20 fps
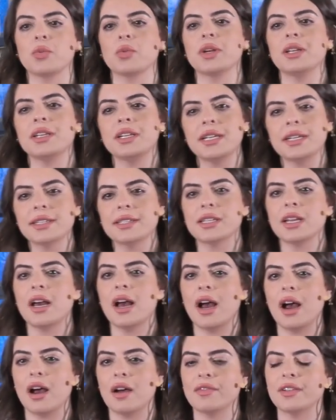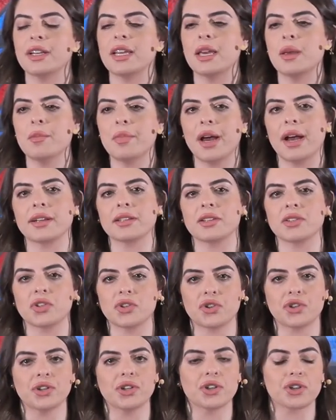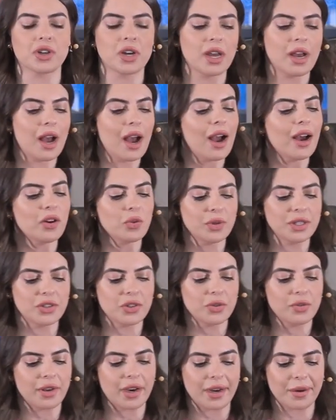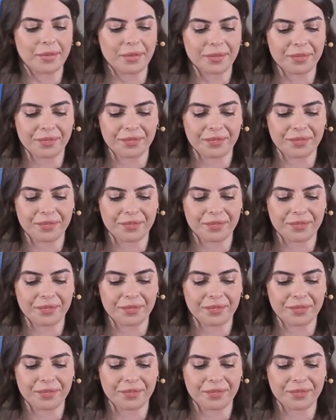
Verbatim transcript: We need to have an impact as a church. How do we do that?